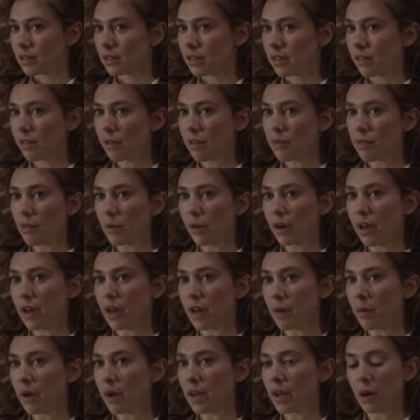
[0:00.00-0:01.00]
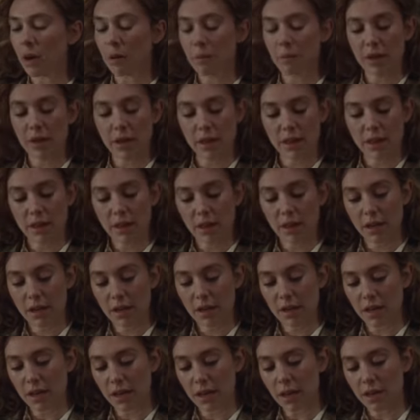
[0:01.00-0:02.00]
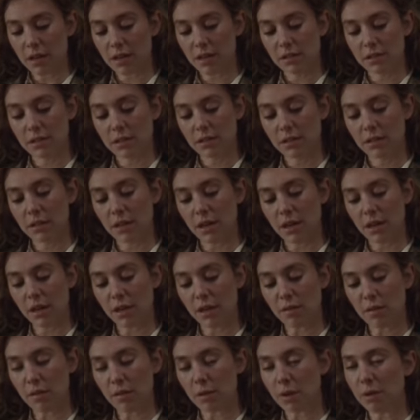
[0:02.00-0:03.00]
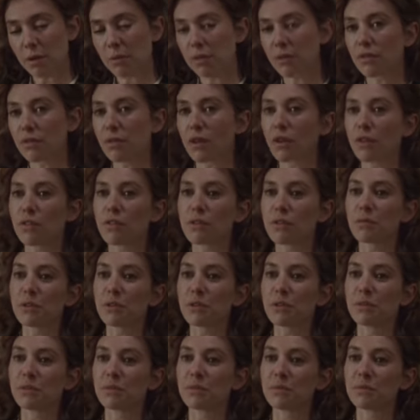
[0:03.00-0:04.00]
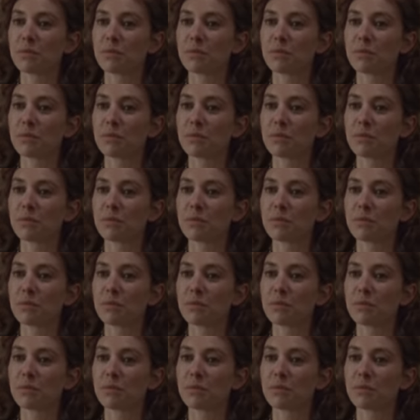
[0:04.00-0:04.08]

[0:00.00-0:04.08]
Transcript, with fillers: Every morning I wake up and I think that I never want to be far from you.